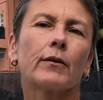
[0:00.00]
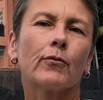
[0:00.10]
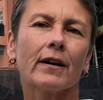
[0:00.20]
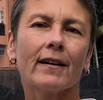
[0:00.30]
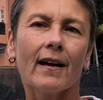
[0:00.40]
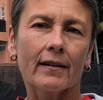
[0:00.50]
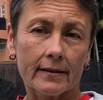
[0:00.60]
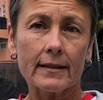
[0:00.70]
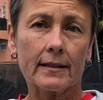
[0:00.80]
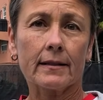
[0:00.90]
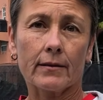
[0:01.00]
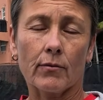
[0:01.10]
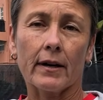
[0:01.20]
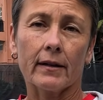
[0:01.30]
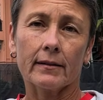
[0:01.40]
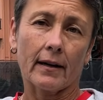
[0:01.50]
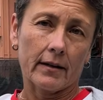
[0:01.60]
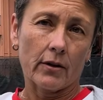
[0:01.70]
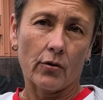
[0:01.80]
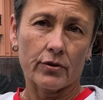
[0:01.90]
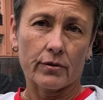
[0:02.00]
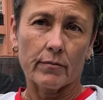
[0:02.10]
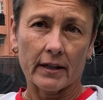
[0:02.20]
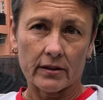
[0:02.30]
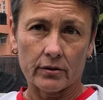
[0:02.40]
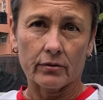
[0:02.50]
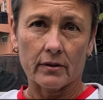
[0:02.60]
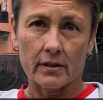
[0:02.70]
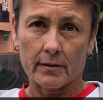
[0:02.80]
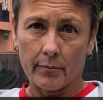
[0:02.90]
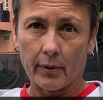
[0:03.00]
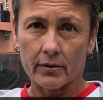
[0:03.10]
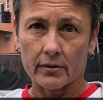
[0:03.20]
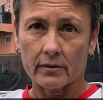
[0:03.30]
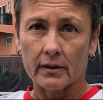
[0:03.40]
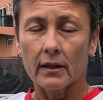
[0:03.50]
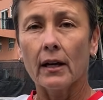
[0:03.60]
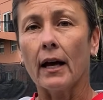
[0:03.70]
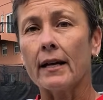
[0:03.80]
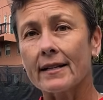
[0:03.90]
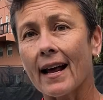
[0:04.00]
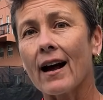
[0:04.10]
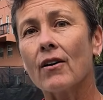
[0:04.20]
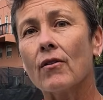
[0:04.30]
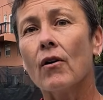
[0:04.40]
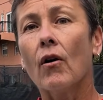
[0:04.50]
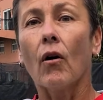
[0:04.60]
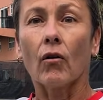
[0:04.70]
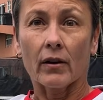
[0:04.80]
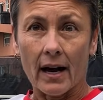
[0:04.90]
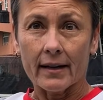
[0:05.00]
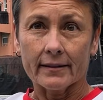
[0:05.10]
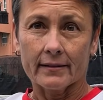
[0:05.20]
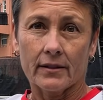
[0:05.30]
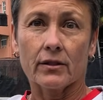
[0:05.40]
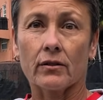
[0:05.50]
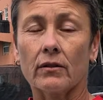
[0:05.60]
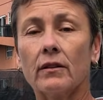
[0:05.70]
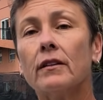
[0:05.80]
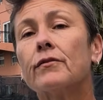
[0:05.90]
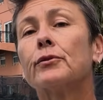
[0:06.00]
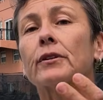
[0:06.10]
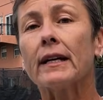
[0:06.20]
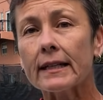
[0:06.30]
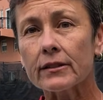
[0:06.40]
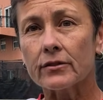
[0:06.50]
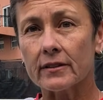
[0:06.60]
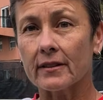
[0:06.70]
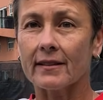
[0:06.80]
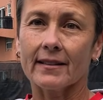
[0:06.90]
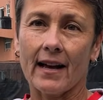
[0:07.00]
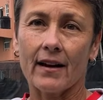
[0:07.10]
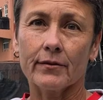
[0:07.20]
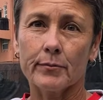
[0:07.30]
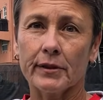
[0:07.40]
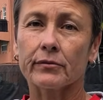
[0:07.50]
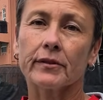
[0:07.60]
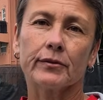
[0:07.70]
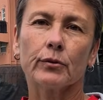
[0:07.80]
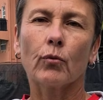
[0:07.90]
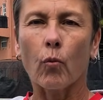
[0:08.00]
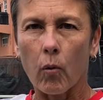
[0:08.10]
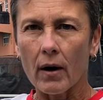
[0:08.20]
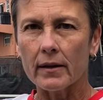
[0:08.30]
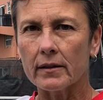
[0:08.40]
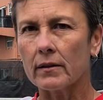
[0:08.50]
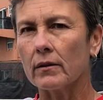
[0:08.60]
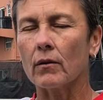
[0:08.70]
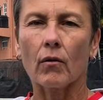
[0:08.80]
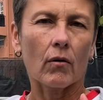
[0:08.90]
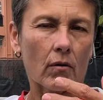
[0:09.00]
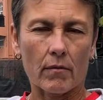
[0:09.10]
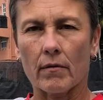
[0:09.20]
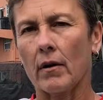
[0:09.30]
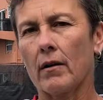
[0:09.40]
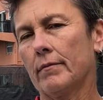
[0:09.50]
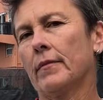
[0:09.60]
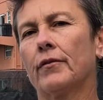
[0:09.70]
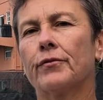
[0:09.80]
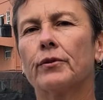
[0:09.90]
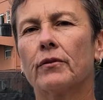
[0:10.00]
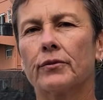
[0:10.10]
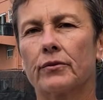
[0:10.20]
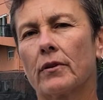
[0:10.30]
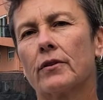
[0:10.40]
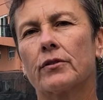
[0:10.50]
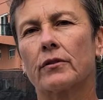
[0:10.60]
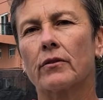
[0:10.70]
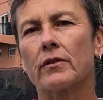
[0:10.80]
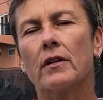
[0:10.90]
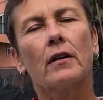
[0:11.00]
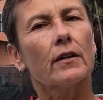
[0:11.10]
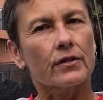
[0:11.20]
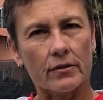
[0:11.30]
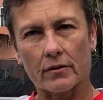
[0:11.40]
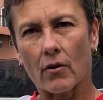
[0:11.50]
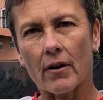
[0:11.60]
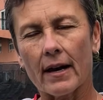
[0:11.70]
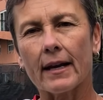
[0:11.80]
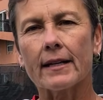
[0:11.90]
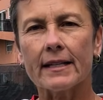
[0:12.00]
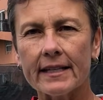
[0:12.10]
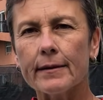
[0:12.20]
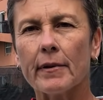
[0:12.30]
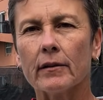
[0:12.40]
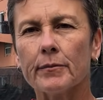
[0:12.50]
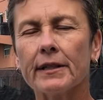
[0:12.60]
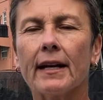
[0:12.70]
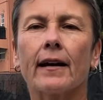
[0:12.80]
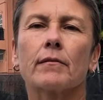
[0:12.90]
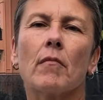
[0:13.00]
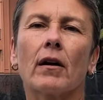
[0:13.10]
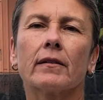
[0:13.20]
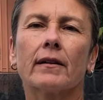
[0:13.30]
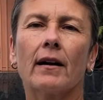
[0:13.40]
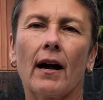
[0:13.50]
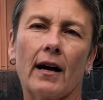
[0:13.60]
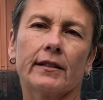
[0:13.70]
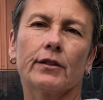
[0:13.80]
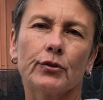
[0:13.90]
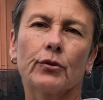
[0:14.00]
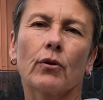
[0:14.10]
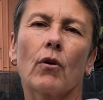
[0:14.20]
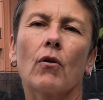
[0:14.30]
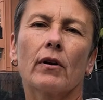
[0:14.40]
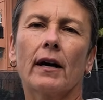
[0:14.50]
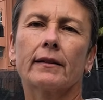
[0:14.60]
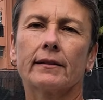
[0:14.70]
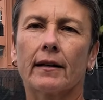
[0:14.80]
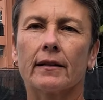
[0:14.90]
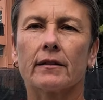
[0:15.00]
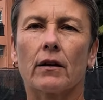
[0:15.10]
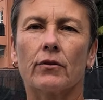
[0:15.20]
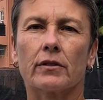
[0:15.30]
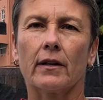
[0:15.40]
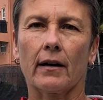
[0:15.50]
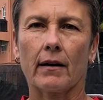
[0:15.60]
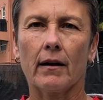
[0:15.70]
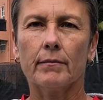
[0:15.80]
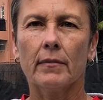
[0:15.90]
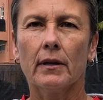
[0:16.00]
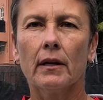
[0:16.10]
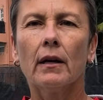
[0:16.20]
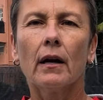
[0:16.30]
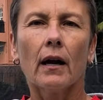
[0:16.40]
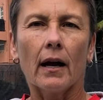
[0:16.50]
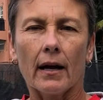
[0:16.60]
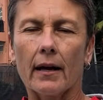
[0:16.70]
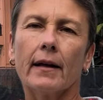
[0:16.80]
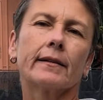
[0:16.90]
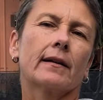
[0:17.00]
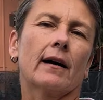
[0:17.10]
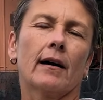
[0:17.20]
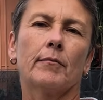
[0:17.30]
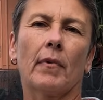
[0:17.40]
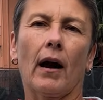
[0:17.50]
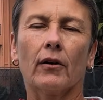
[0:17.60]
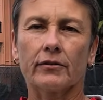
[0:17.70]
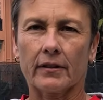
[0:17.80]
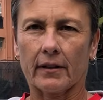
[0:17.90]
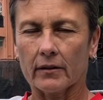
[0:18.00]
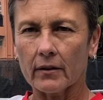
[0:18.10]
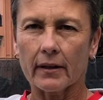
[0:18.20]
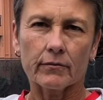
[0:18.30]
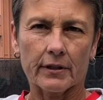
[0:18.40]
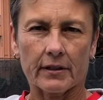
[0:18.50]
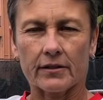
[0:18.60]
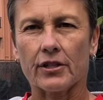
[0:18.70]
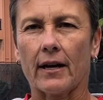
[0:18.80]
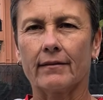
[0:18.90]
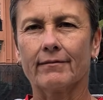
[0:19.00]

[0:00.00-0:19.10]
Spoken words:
the way, this is the way that I coach my students in person and now online. So if you're interested in having me review one or a few of your strokes, just go ahead and email me at martha@youronlinetenniscoach.com, and I'll take a look and we can chat.